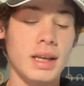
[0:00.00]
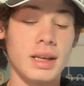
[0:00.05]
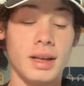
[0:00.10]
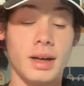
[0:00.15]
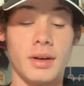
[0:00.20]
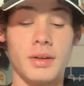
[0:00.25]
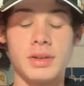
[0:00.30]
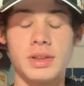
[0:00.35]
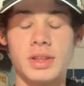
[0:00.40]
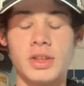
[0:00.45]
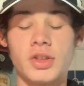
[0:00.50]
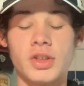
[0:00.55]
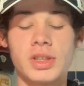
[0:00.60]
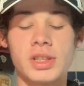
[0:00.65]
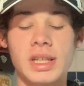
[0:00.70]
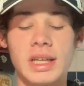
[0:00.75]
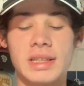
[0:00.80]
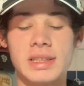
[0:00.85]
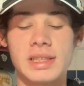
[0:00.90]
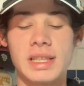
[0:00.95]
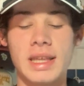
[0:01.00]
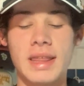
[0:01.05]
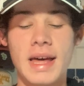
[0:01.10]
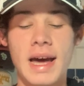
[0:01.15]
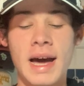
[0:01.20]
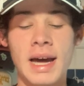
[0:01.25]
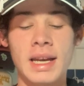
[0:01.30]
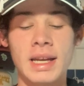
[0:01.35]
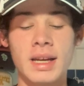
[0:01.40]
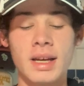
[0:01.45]
you know, it was interesting to see
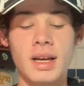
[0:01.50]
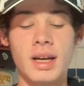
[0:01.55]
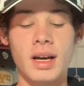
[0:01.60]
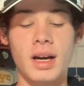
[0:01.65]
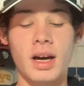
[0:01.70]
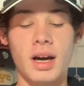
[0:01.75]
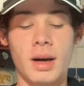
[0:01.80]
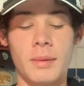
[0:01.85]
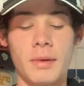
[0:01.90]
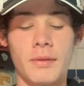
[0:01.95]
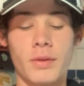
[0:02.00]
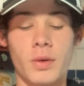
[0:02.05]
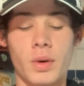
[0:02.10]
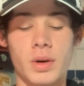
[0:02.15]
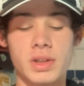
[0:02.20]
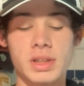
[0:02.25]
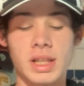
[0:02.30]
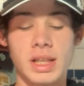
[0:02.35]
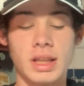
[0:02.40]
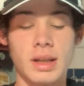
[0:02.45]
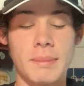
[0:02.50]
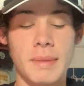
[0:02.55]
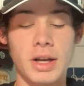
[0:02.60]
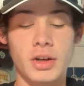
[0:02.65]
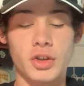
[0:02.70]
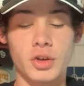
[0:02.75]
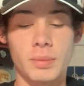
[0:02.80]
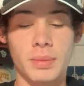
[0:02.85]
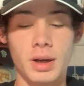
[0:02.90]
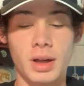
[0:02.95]
that, of course, in the
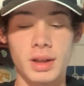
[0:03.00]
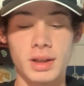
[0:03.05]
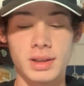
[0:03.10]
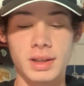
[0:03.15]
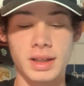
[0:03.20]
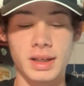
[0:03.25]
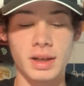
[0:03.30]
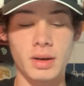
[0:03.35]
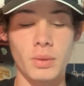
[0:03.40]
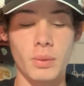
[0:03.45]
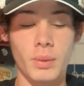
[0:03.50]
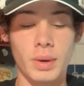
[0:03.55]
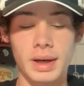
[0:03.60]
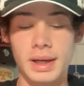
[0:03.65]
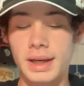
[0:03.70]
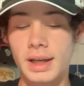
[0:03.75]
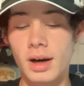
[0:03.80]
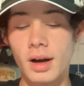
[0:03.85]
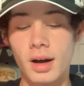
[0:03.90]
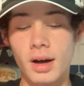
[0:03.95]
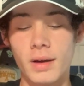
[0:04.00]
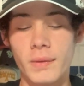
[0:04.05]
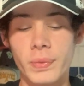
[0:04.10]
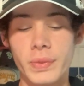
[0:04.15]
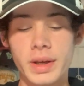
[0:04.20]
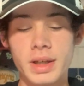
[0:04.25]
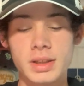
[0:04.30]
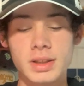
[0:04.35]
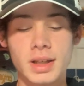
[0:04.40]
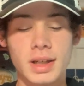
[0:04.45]
Metropolitan winning it all.
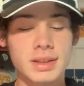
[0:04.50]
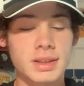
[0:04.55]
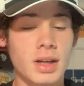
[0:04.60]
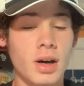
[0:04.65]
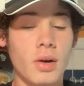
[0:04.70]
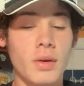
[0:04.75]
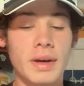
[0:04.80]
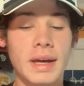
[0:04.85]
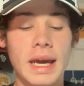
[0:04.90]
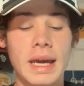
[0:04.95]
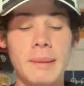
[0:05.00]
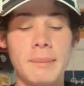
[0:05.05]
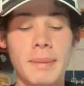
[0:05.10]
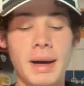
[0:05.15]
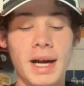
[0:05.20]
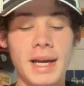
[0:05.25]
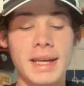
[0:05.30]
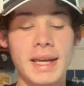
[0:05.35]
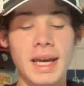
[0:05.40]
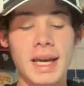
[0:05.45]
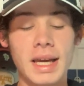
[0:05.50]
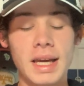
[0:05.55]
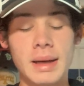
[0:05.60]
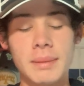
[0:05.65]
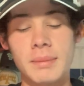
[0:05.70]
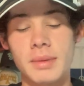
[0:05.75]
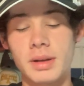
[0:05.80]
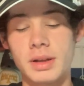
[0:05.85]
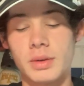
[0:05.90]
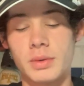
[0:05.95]
So let's go game by
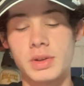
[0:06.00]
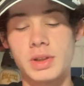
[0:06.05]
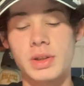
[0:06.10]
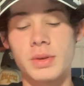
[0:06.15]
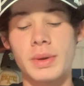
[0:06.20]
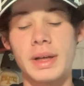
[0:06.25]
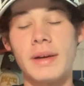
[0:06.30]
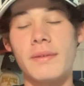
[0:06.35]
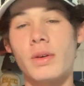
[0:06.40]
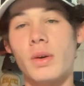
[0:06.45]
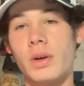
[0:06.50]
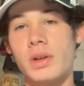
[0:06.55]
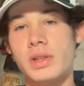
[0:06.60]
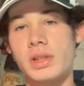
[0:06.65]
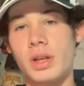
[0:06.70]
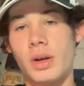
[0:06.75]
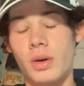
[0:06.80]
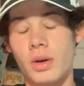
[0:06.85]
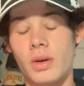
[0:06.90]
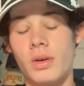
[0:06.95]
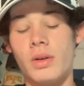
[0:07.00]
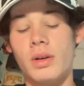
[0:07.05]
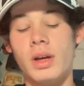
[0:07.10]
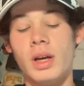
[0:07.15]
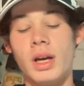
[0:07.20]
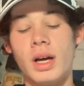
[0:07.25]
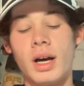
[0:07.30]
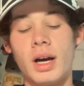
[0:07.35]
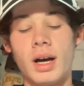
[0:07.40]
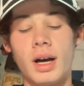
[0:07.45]
game. There was three, of course, total,
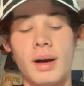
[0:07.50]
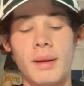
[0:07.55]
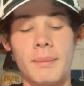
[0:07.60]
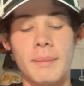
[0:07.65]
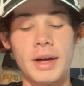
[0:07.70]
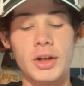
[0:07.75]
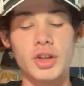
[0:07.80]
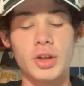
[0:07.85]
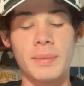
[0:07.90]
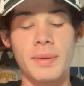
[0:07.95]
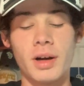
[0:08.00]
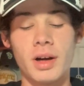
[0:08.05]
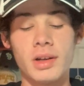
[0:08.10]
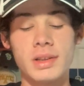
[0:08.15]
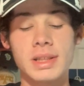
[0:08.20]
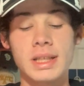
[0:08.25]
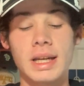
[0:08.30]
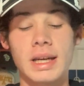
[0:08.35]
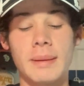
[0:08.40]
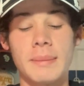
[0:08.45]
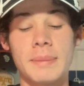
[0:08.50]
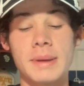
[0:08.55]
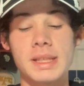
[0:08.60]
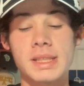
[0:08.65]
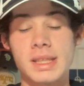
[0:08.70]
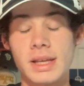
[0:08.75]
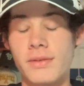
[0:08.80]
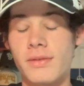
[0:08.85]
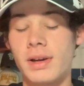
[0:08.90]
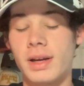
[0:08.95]
Metropolitan and
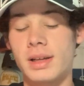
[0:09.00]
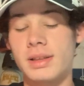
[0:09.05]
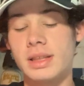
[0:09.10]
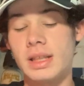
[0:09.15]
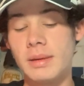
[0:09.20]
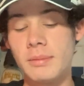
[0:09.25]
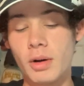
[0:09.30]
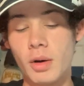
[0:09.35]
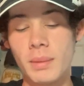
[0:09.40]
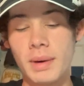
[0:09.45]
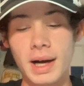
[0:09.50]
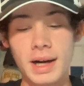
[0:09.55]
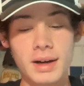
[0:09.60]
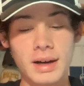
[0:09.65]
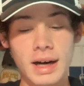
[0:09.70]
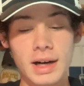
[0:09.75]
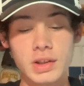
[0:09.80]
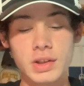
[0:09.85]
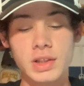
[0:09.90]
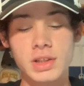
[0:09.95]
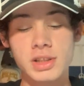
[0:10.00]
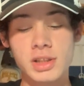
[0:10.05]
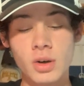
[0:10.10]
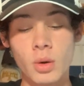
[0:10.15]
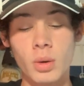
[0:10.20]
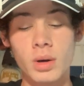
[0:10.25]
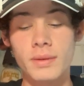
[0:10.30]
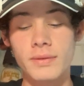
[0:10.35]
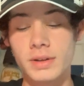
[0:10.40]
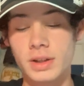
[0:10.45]
Pacific. Timo Meier actually
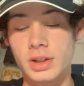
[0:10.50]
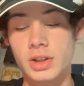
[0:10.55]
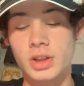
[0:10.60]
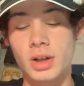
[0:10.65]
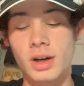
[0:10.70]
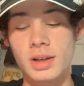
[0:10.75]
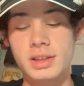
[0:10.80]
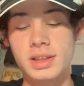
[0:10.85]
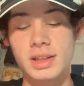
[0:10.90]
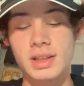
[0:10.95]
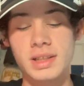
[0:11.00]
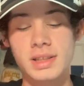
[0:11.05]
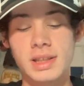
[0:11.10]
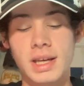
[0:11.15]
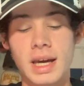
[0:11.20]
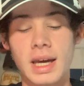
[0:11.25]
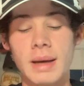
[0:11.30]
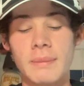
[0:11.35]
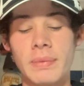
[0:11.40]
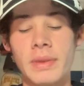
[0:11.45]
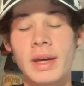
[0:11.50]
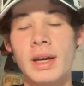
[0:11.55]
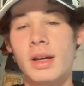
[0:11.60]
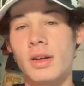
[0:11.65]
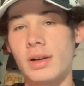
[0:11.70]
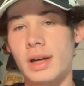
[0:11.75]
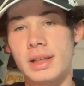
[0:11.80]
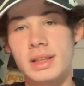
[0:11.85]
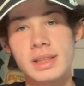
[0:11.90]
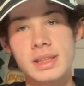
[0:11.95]
scored for the Sharks in this game.
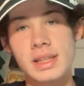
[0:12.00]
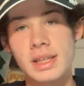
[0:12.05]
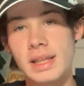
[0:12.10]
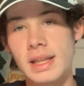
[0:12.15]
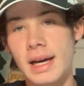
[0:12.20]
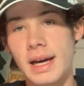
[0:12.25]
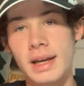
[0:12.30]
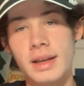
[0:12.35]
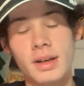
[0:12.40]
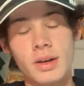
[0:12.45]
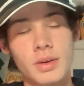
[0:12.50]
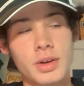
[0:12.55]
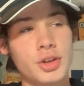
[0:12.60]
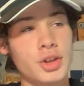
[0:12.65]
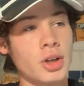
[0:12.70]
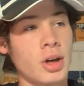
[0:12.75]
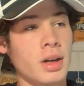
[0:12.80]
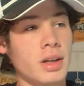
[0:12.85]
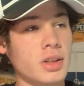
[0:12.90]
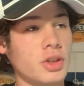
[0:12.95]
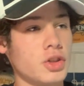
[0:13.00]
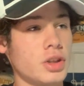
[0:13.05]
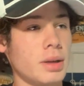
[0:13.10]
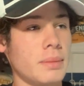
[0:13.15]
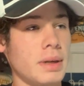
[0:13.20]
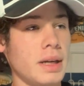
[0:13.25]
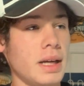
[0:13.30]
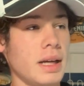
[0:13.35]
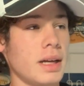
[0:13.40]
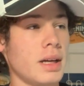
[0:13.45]
Great to see that, you know, a Shark
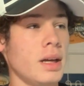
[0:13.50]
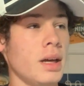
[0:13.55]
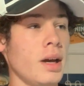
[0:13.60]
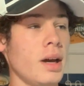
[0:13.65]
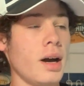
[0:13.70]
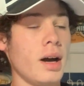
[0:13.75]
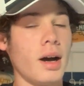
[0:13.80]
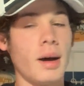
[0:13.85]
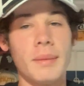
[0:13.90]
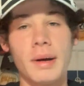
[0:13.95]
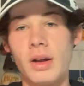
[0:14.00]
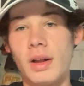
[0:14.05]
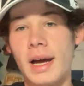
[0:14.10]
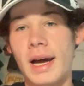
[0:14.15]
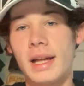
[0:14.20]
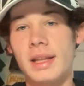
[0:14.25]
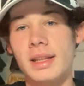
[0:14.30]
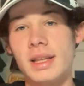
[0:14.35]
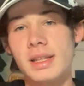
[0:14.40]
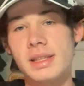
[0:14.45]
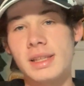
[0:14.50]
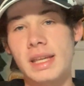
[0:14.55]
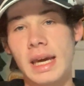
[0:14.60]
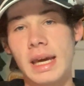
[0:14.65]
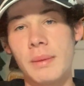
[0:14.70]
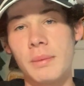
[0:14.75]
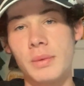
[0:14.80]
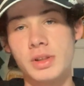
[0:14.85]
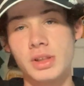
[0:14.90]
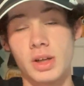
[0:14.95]
contributing. I'll add this
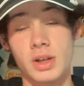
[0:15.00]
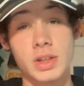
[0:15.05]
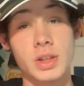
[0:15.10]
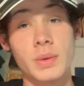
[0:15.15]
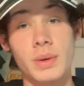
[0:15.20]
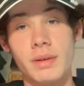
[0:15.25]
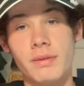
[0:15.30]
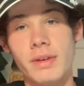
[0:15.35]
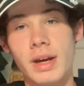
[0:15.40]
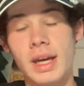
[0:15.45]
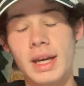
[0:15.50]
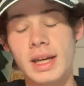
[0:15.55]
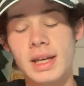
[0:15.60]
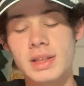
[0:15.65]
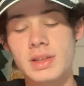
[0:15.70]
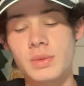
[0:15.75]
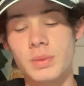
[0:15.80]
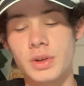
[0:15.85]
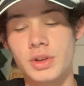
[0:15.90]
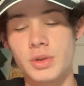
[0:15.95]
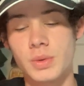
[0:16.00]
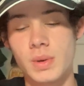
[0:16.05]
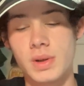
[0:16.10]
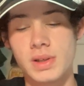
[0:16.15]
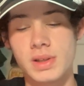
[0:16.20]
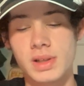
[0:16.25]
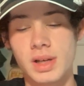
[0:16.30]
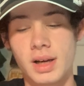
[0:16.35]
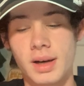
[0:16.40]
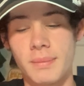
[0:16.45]
game was also in Vegas, which
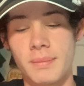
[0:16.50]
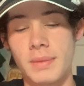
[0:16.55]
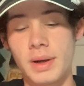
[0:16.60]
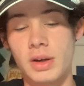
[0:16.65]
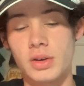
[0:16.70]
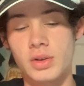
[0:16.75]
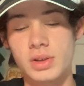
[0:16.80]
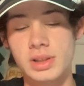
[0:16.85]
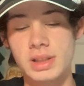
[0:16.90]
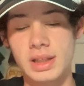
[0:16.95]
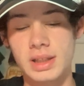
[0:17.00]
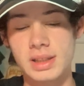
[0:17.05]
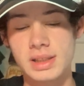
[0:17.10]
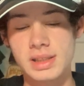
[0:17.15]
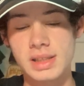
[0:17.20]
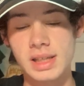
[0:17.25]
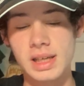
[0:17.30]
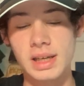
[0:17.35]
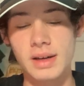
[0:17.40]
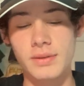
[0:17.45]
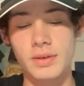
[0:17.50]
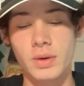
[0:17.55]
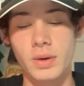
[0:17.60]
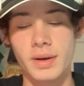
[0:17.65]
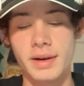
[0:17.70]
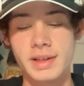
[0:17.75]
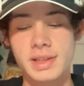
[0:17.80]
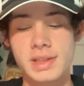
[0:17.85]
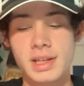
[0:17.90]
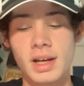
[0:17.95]
was interesting to see, of
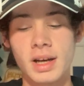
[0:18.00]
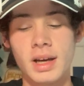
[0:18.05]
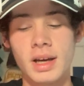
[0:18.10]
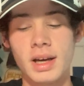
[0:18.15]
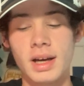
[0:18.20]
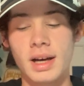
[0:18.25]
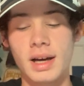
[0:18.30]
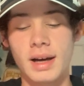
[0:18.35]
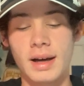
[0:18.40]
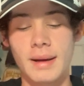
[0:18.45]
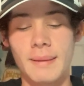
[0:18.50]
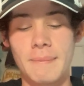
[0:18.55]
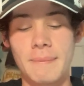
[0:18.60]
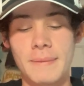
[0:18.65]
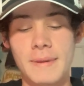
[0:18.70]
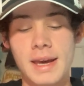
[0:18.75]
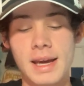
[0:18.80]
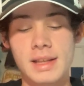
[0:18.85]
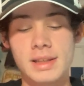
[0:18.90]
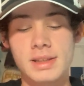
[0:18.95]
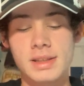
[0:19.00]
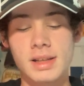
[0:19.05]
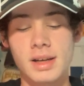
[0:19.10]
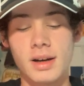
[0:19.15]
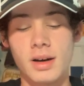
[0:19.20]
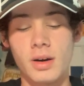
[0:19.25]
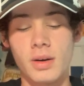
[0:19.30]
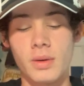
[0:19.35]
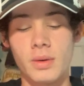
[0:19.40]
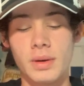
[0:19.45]
course. And
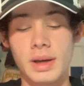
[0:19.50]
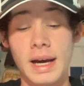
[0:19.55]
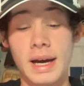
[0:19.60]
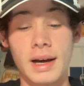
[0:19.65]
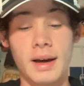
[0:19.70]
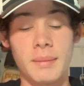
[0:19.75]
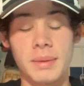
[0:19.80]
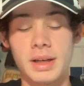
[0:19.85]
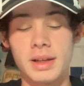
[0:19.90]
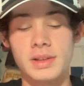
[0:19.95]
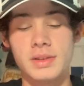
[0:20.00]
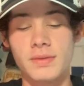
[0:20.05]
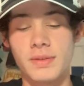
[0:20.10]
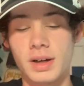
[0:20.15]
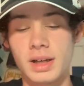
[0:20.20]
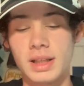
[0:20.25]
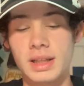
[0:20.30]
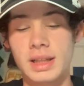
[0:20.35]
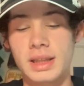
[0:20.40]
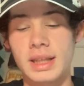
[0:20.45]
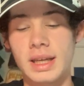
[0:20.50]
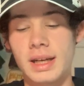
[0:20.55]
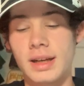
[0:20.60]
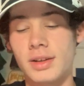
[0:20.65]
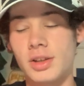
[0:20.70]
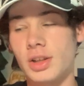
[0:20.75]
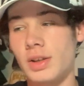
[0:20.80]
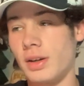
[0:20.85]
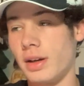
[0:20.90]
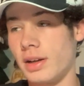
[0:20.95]
so, yeah, I mean, it's funny that the
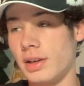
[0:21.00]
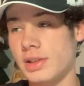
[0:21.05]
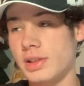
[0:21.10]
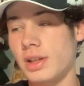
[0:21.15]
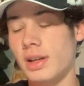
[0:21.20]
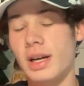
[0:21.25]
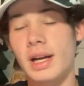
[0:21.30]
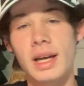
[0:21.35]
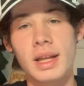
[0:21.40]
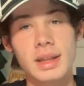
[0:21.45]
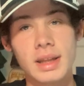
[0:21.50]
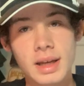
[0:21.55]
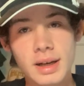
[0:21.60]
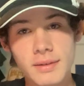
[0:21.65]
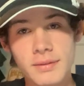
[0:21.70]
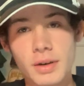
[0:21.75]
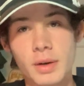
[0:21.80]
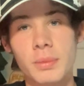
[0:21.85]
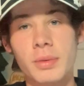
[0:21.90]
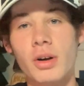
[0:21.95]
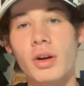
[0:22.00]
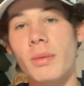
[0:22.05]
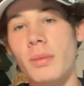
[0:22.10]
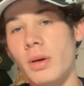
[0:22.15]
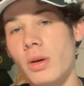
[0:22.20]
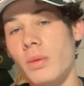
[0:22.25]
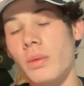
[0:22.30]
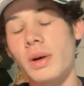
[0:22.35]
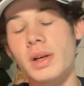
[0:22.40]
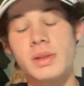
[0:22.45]
NHL All-Star and the NFL Pro
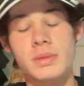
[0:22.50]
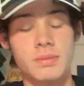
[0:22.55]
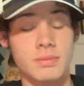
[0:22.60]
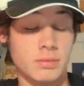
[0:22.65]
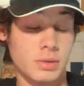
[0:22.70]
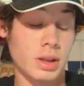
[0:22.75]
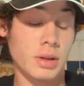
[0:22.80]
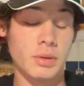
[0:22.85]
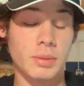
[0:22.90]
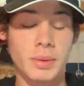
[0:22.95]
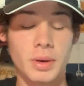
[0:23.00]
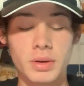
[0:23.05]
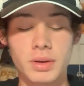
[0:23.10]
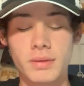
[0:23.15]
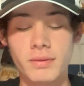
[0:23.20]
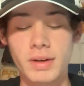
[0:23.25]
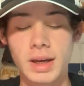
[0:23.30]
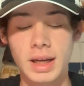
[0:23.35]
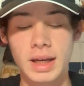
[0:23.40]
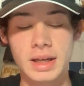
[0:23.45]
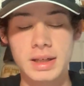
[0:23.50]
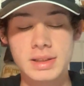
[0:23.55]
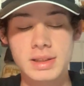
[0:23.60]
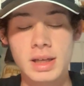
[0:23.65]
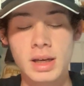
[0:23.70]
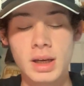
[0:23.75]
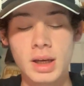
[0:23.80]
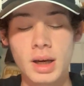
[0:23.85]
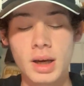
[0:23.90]
Bowl was, they were both in Vegas.